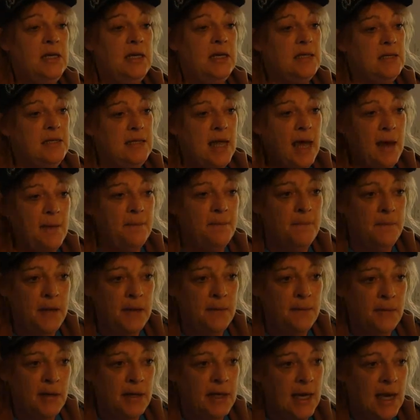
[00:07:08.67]
is that
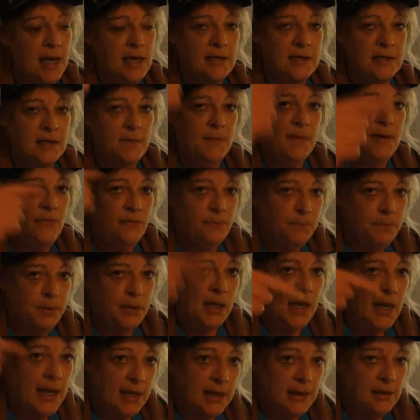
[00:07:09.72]
memory has to be
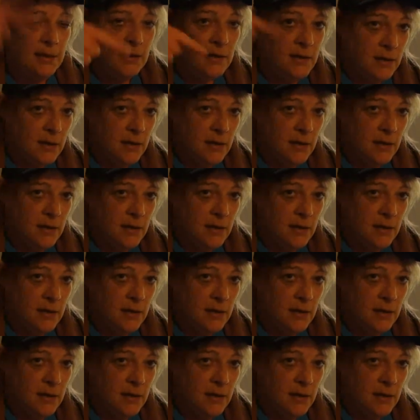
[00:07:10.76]
played